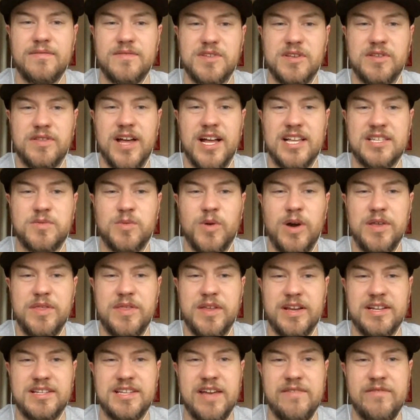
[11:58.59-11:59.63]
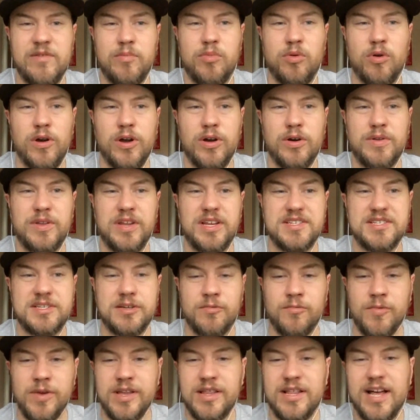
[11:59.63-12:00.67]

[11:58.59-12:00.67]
So that's why I think David Poile needs to